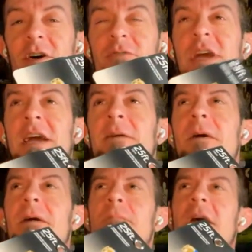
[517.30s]
Okay,
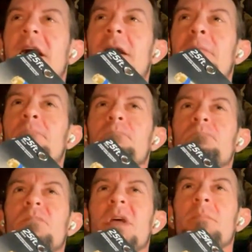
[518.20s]
um,
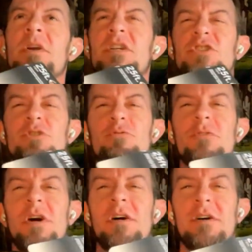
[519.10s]
because you,
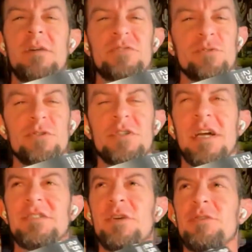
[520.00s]
I'm sure you
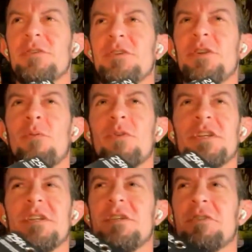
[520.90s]
guys know you you don't
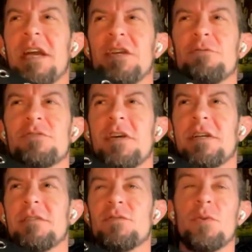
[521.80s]
really you can't use
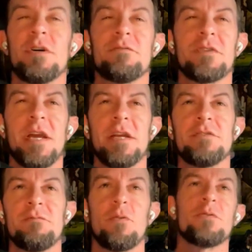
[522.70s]
like a 12
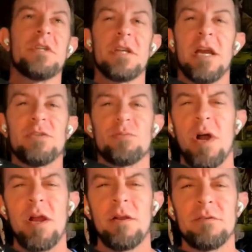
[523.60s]
gauge, 14 gauge
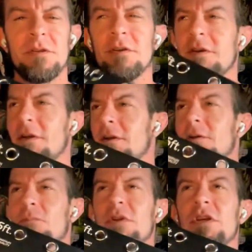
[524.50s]
wire to,
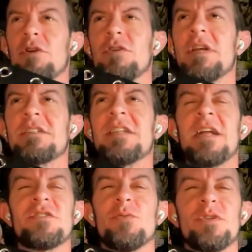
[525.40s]
but you that's
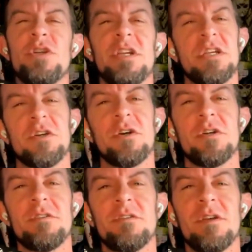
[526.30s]
not doing you any
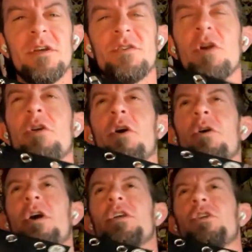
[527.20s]
good. No, no, no.
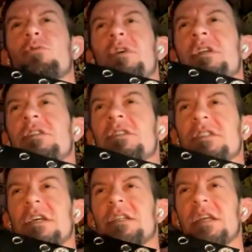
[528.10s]
You need to
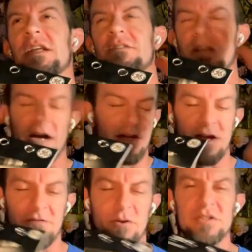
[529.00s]
send that. I,
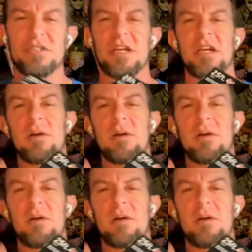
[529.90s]
I've already said it.